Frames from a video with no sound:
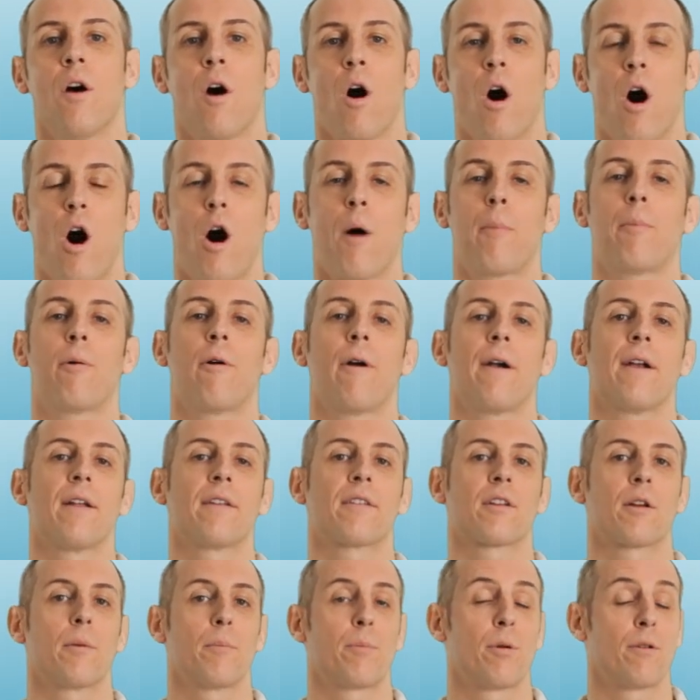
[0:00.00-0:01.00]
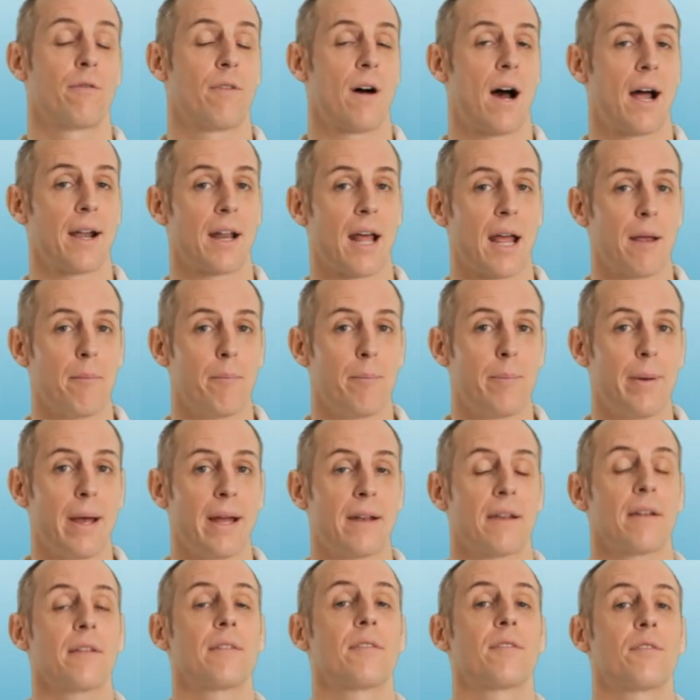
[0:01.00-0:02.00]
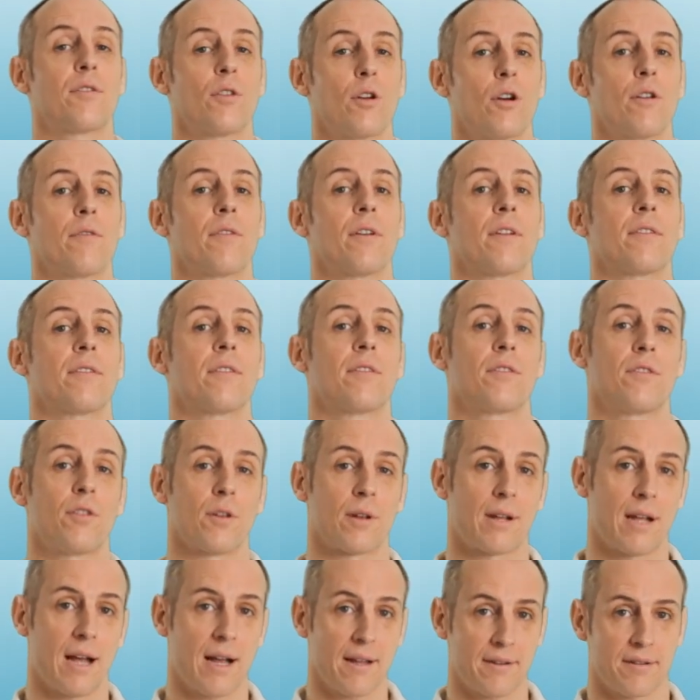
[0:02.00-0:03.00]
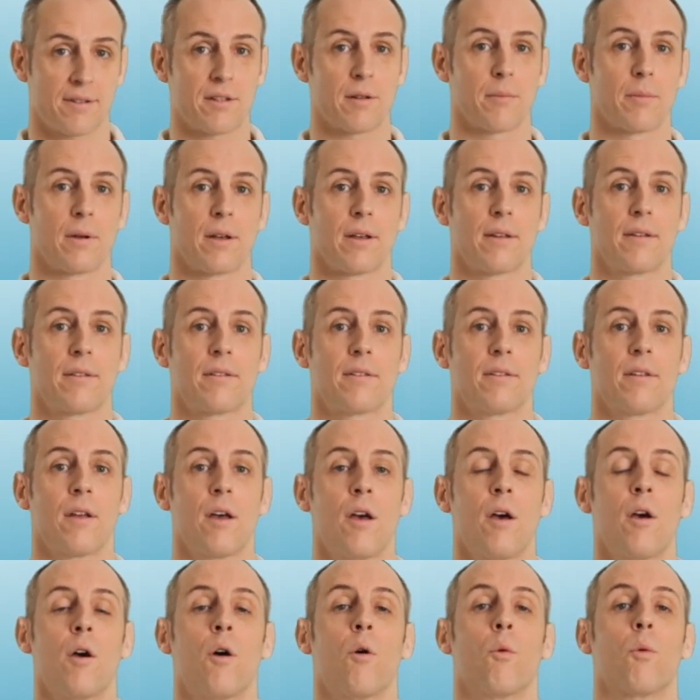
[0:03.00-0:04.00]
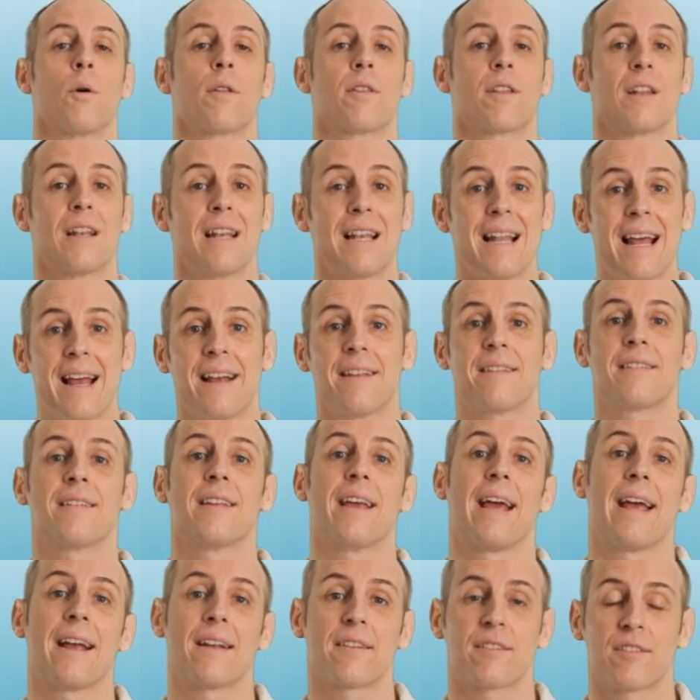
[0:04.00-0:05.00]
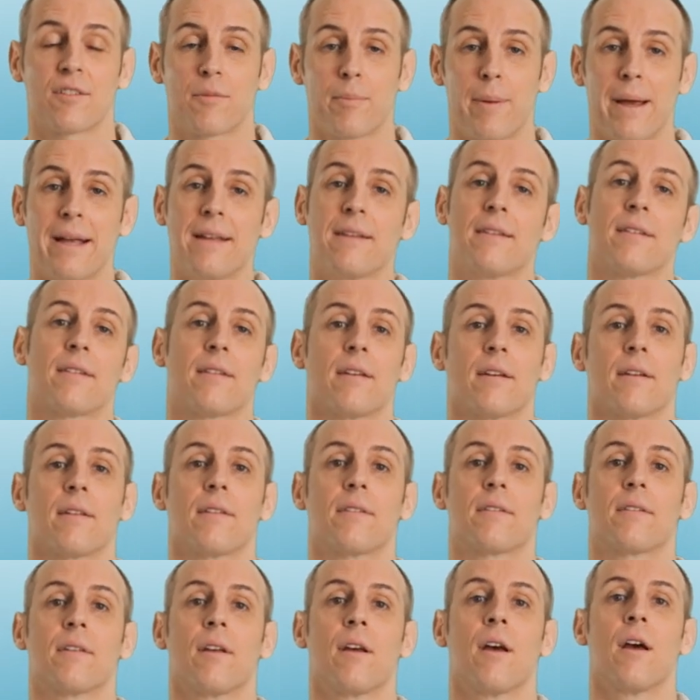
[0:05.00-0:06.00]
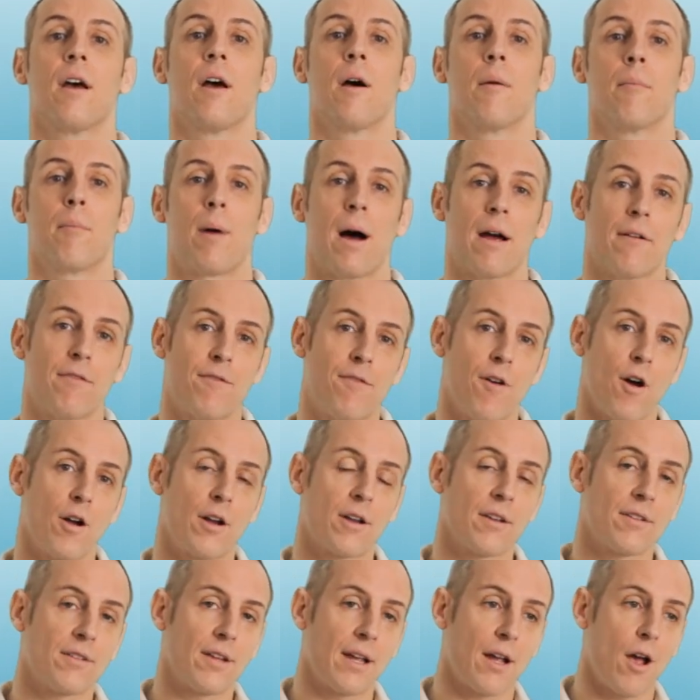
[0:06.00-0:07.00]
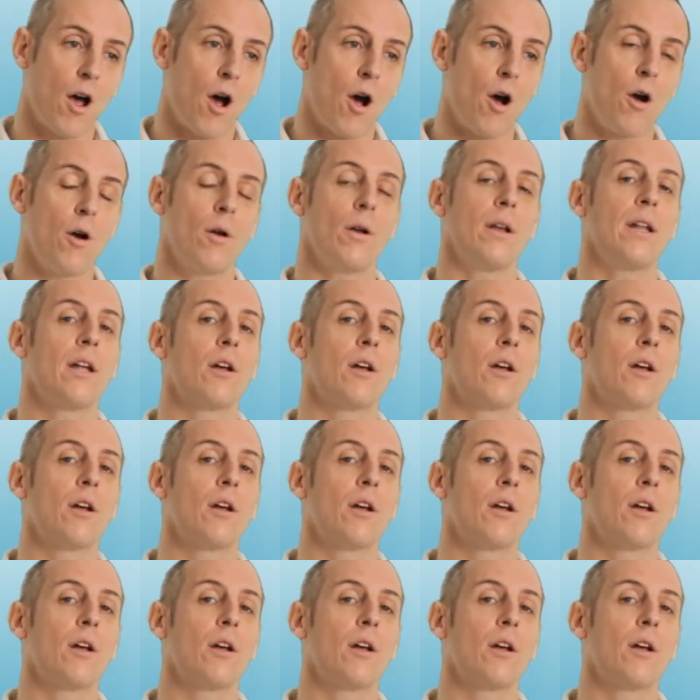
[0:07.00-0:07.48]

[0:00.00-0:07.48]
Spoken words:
operators can provide a better service to customers with less expenses by focusing only